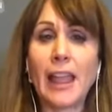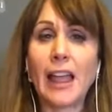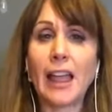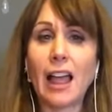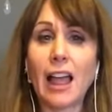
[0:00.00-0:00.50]

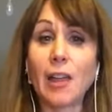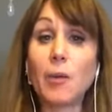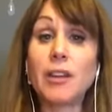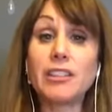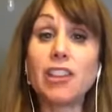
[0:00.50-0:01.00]
I want
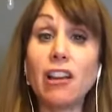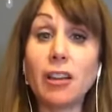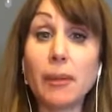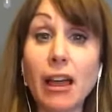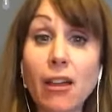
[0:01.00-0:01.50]
to talk
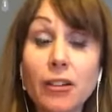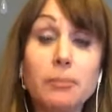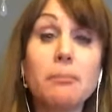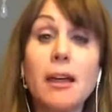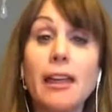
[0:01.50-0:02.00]
about
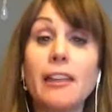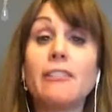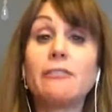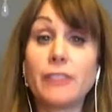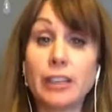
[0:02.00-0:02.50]
my
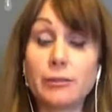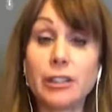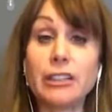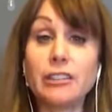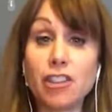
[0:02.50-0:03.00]
favorite
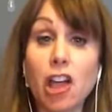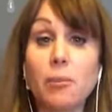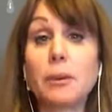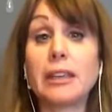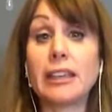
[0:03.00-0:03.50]

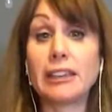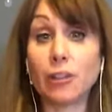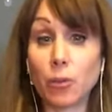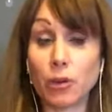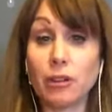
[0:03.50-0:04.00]
topic in the
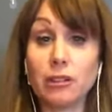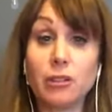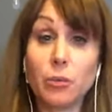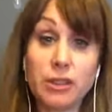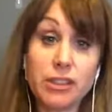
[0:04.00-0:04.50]
world,
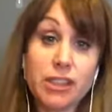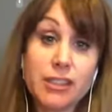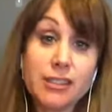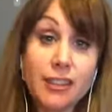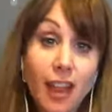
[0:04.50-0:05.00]
which is
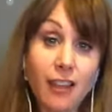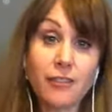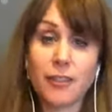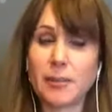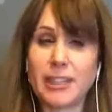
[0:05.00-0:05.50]
love. I
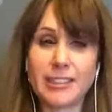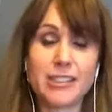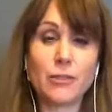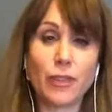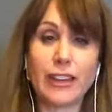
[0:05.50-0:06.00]
mean, it's
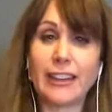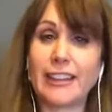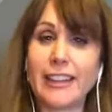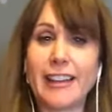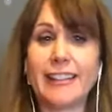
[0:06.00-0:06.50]
funny
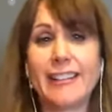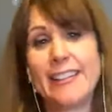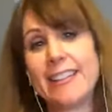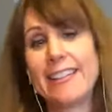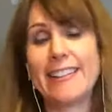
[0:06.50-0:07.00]
that
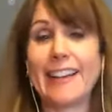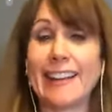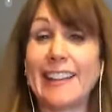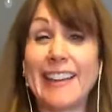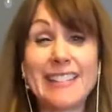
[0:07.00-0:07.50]
I
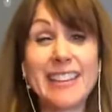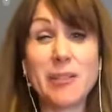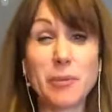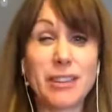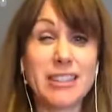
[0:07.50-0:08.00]
ended up
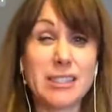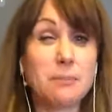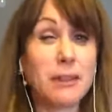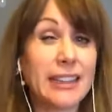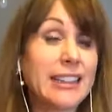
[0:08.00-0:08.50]
with this
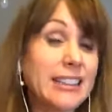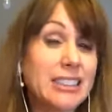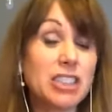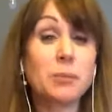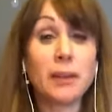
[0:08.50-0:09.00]
money niche,
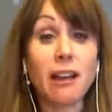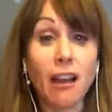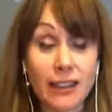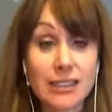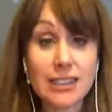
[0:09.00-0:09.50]
but
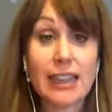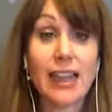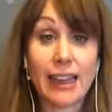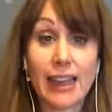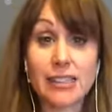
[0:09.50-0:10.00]
honestly, I
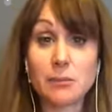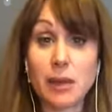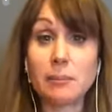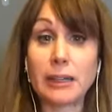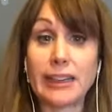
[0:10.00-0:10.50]
had to make
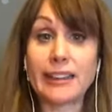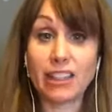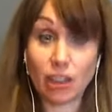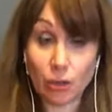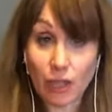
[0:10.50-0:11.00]
money a
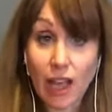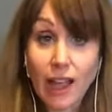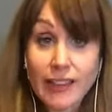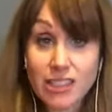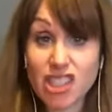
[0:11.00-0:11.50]
cute
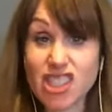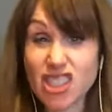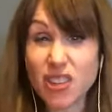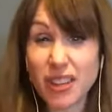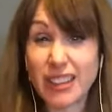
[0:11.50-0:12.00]
guy just
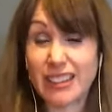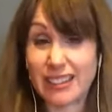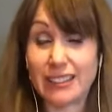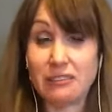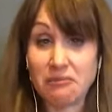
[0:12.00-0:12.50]
so I could
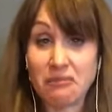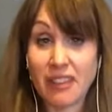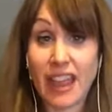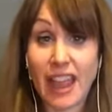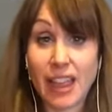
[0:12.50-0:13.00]

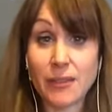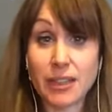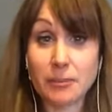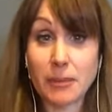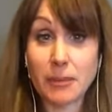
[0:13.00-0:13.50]
have it
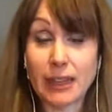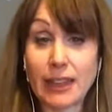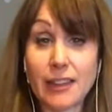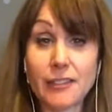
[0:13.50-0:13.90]
in my life.